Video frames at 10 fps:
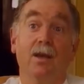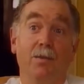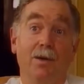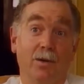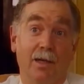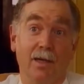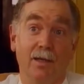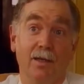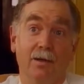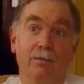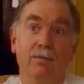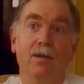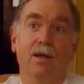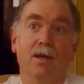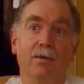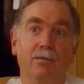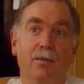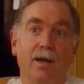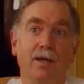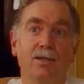If we look at lithium,
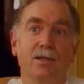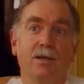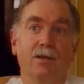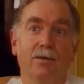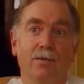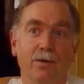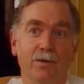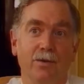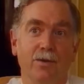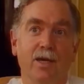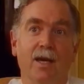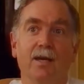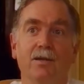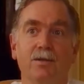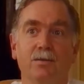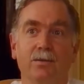I guess in the first few days,